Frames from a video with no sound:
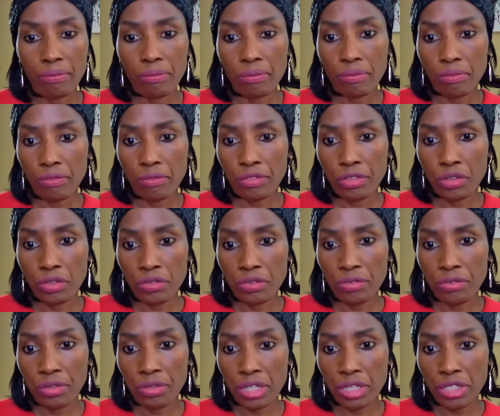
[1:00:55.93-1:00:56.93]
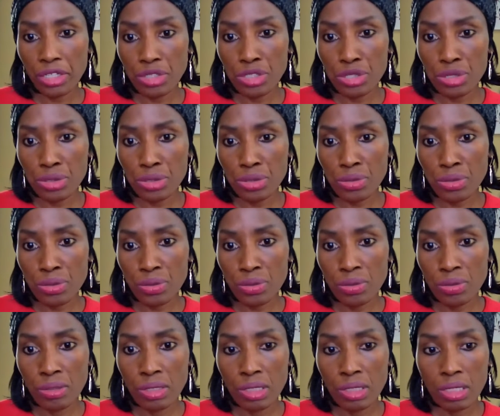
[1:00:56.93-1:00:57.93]
feel free to
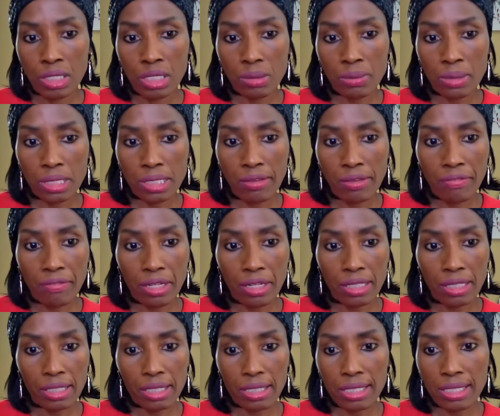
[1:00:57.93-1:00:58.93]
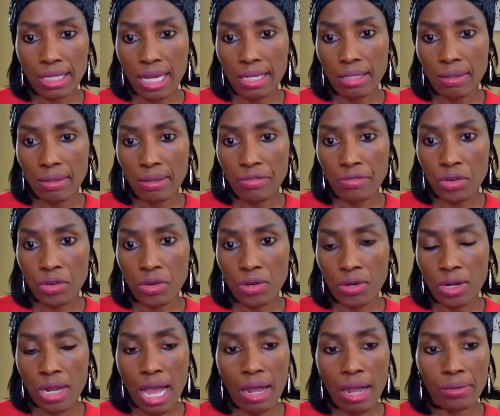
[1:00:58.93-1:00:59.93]
specifically sign up
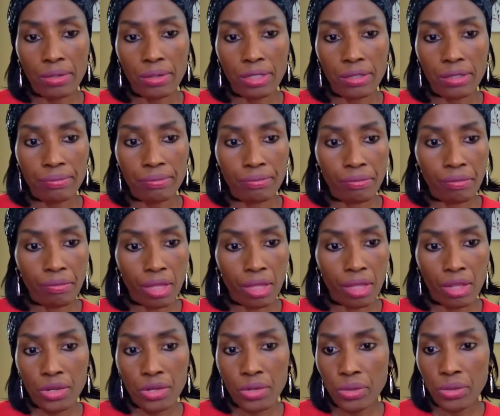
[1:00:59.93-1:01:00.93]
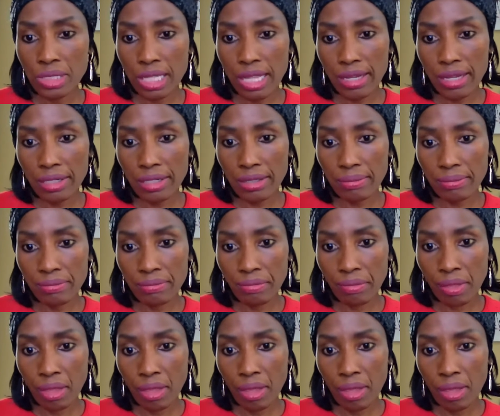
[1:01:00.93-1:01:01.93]
for our newsletter.
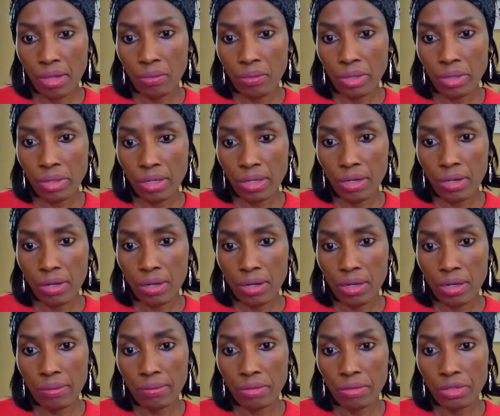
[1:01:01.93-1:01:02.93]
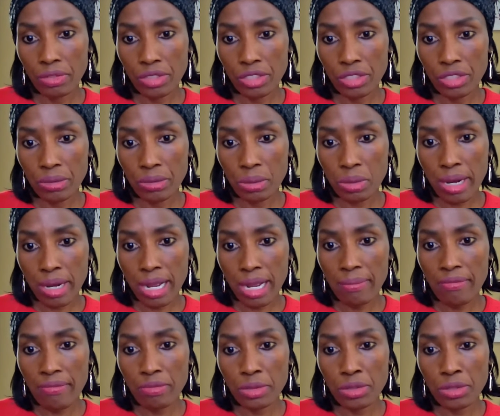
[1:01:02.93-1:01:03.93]
You can subscribe to